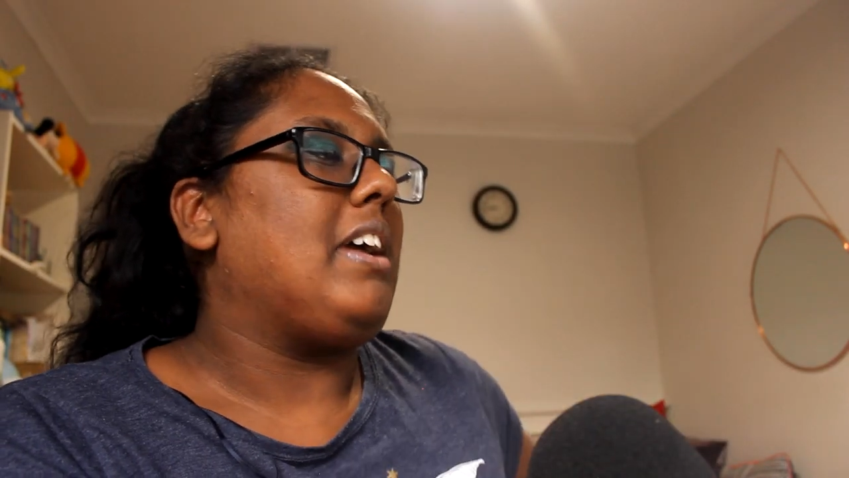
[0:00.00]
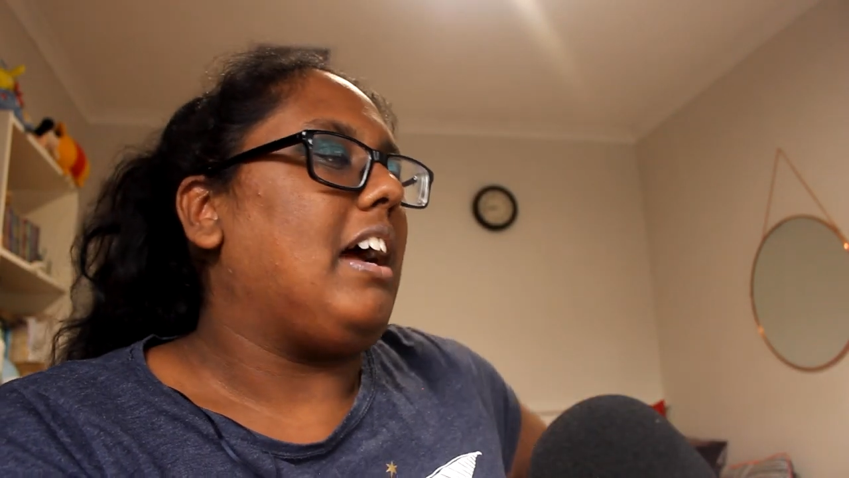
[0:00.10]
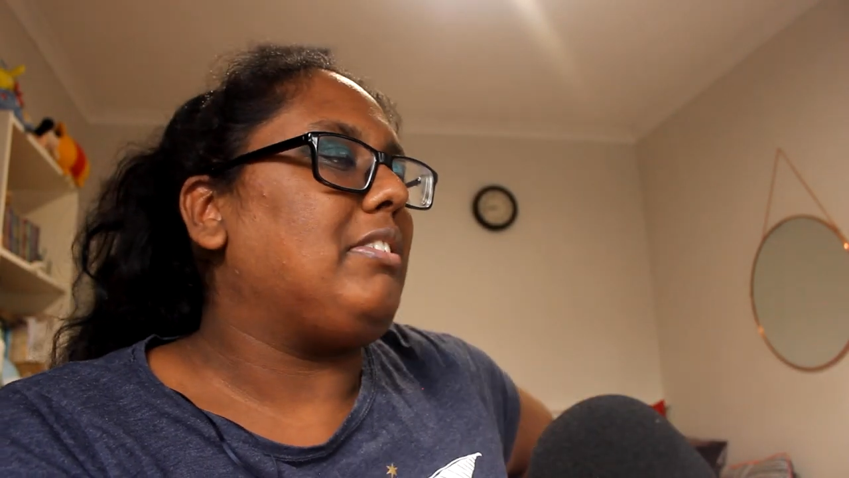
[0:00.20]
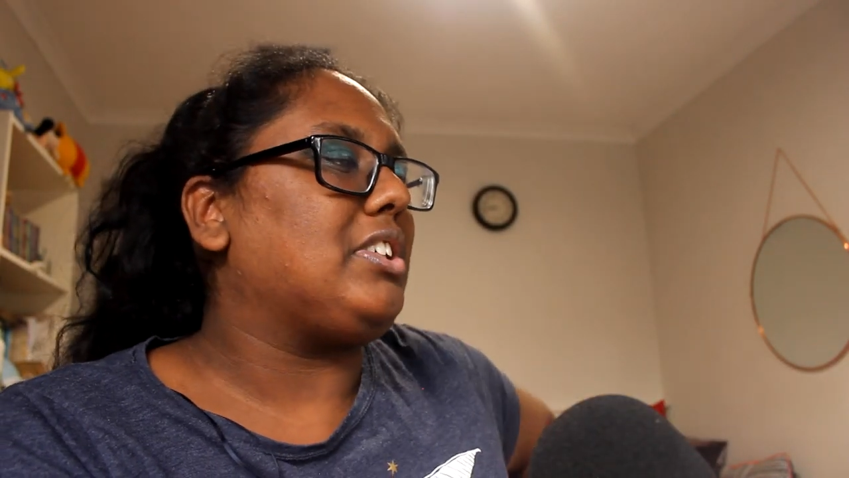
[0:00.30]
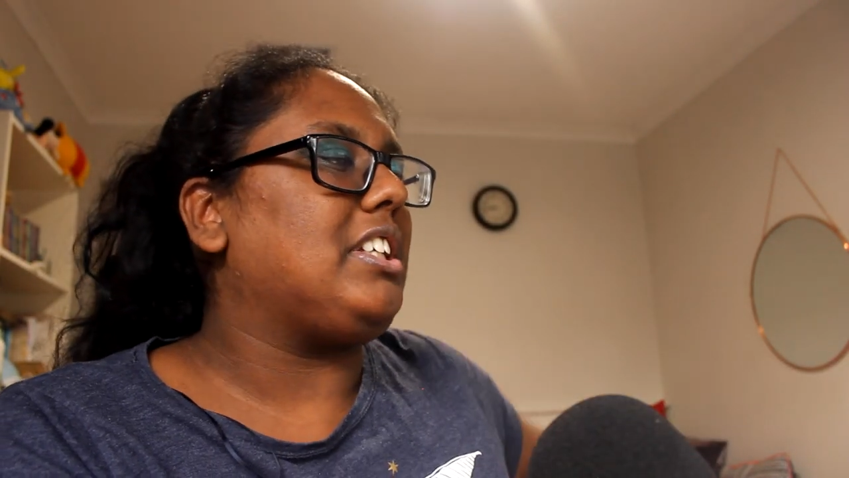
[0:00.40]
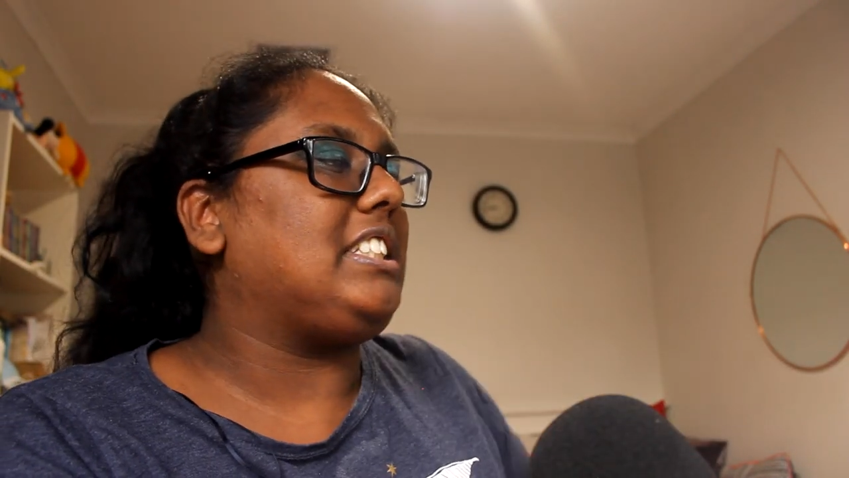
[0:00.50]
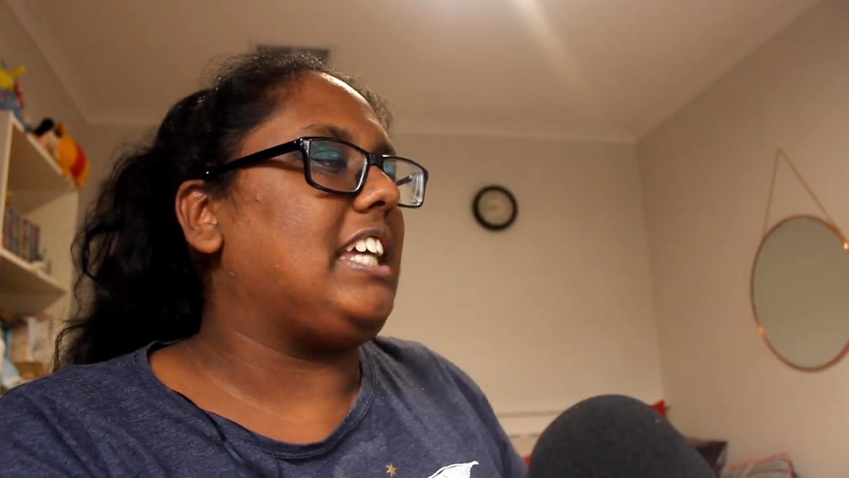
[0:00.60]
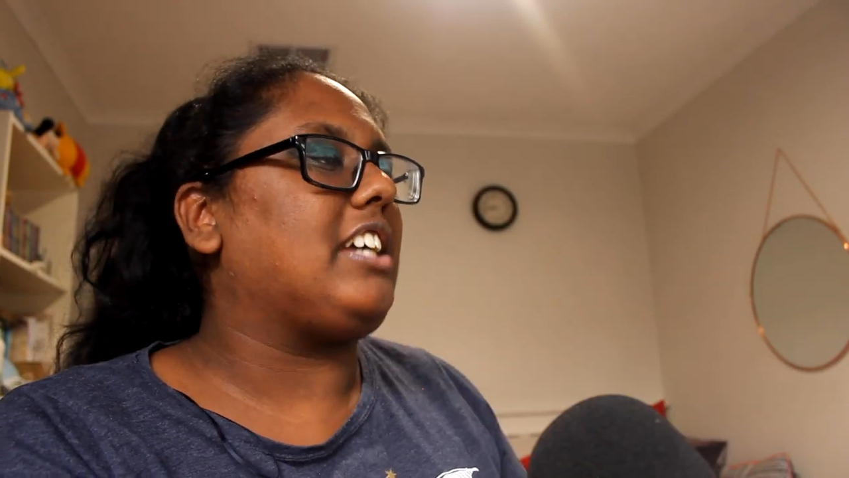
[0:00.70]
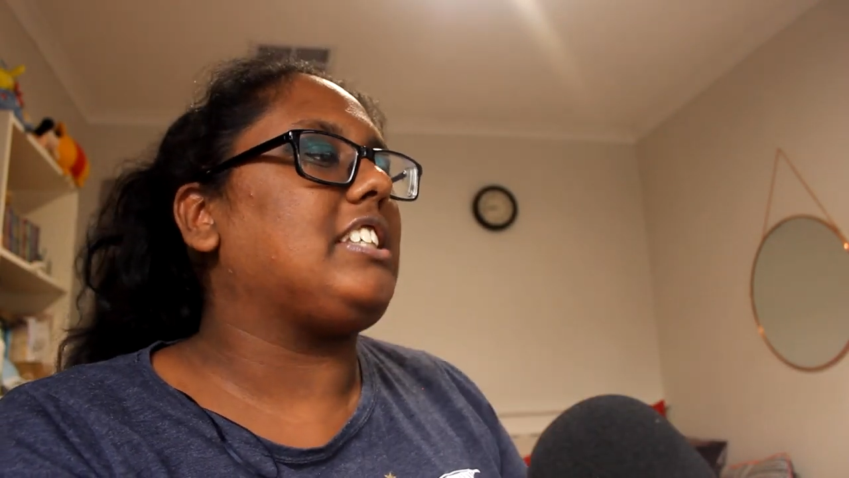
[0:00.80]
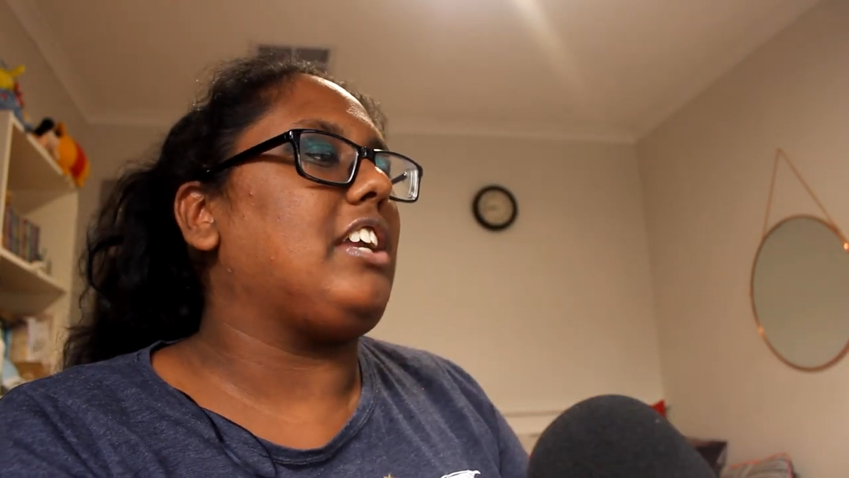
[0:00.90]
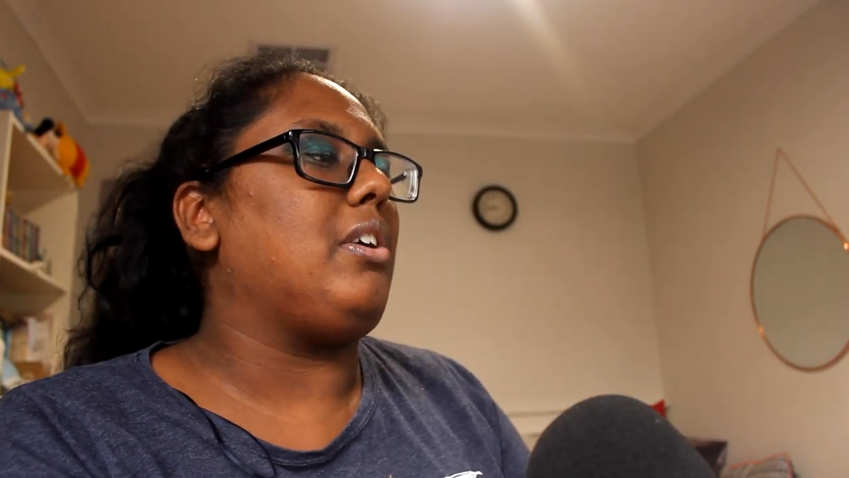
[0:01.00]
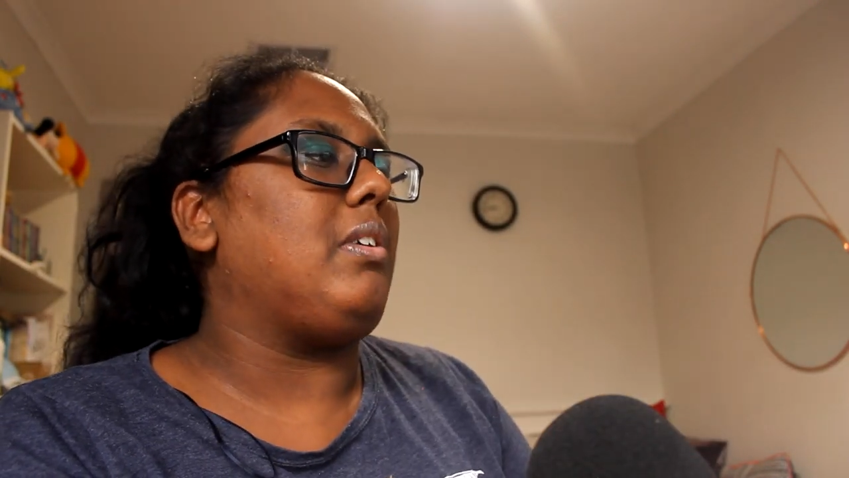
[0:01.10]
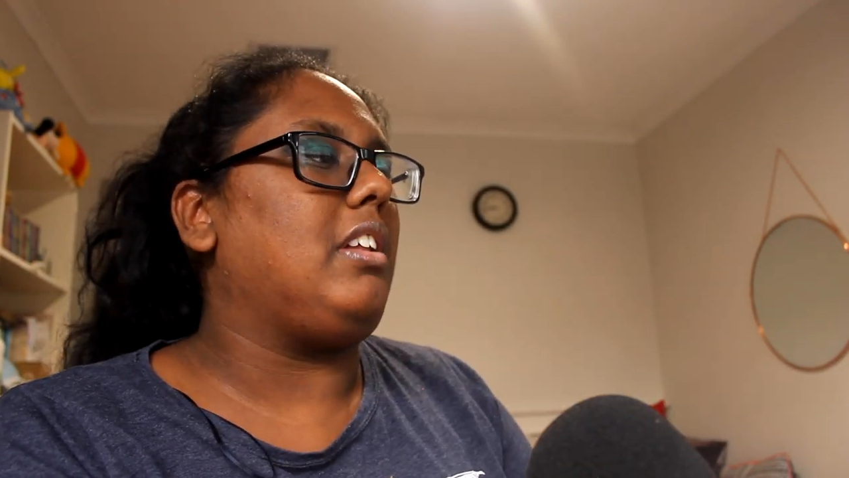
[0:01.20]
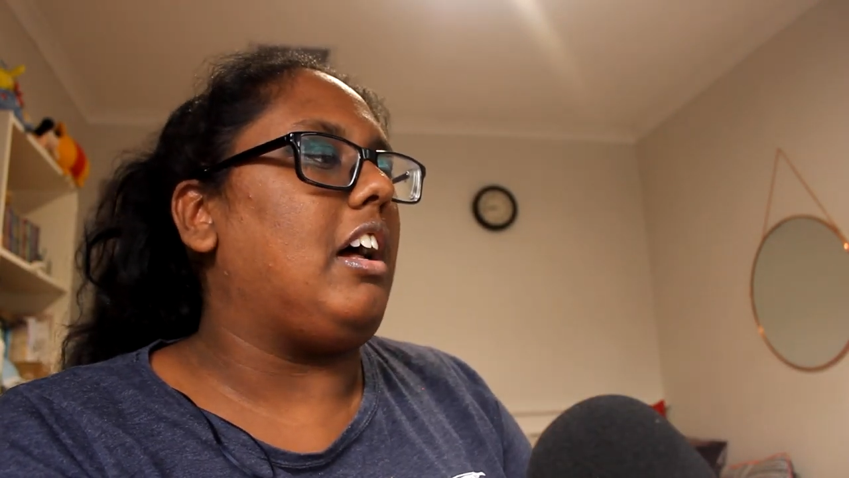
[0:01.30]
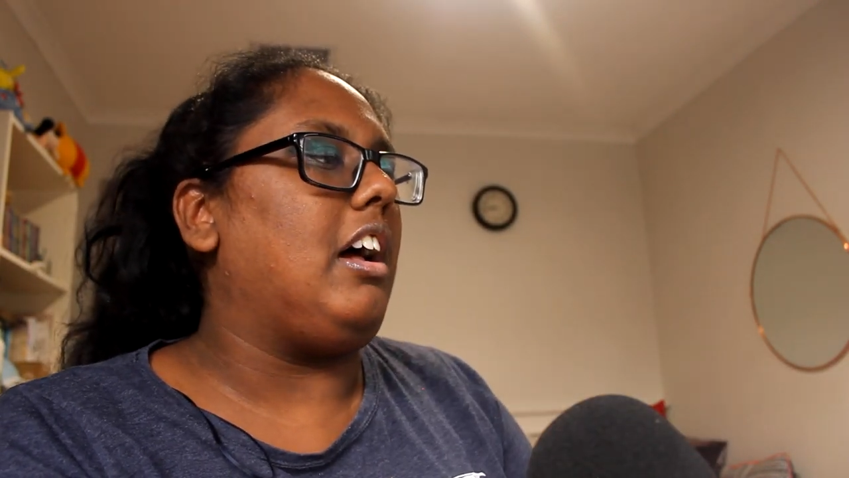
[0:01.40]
I'm just gonna say, because I know